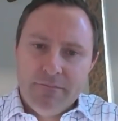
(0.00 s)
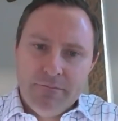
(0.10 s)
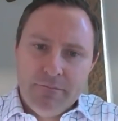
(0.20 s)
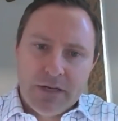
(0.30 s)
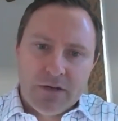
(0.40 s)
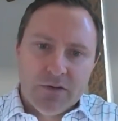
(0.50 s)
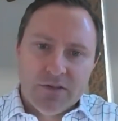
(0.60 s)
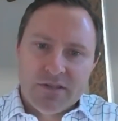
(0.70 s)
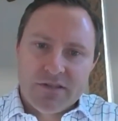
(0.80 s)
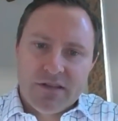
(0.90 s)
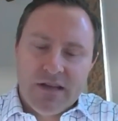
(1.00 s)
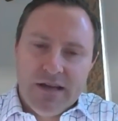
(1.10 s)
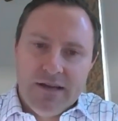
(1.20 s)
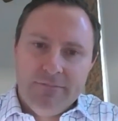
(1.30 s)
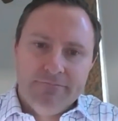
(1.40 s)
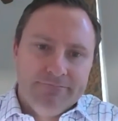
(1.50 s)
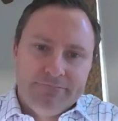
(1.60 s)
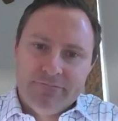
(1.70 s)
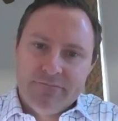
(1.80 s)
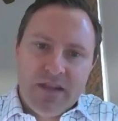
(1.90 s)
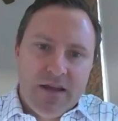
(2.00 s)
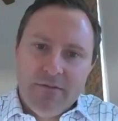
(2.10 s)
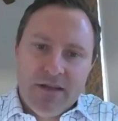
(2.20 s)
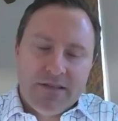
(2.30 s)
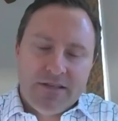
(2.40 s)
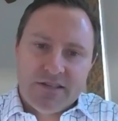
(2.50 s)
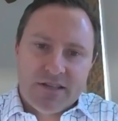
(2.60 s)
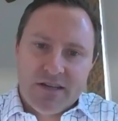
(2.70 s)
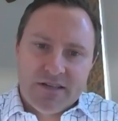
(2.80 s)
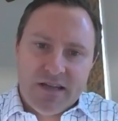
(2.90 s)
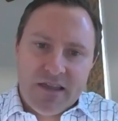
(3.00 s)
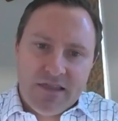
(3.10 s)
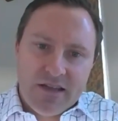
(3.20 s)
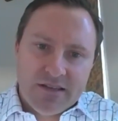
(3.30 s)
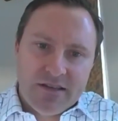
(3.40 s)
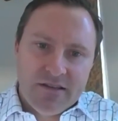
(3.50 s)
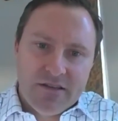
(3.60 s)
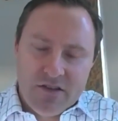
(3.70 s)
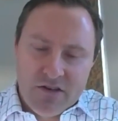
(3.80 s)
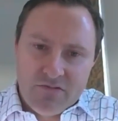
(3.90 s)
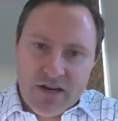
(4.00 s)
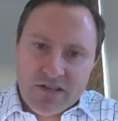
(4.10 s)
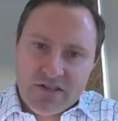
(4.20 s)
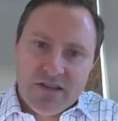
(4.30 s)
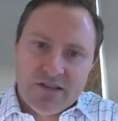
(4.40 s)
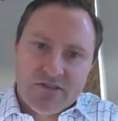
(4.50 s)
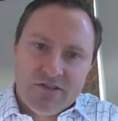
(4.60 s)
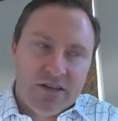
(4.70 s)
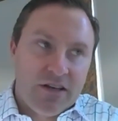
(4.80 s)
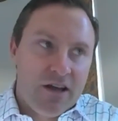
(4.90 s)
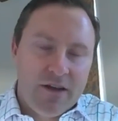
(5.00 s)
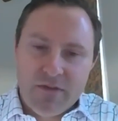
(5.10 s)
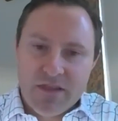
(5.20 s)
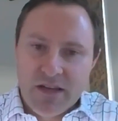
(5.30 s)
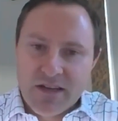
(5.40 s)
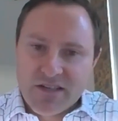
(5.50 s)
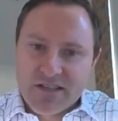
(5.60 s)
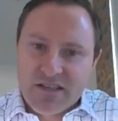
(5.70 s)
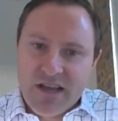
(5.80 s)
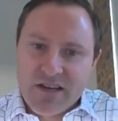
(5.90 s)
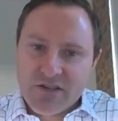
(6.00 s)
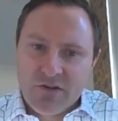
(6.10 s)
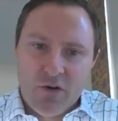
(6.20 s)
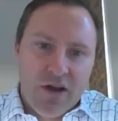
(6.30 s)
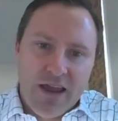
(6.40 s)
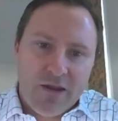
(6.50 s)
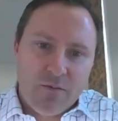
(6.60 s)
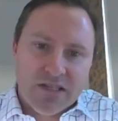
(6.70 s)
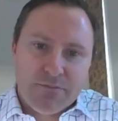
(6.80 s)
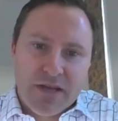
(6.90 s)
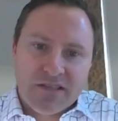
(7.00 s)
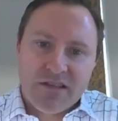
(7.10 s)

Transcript: because it's just going to take things in the direction that's not in line with the legislation or anyone's best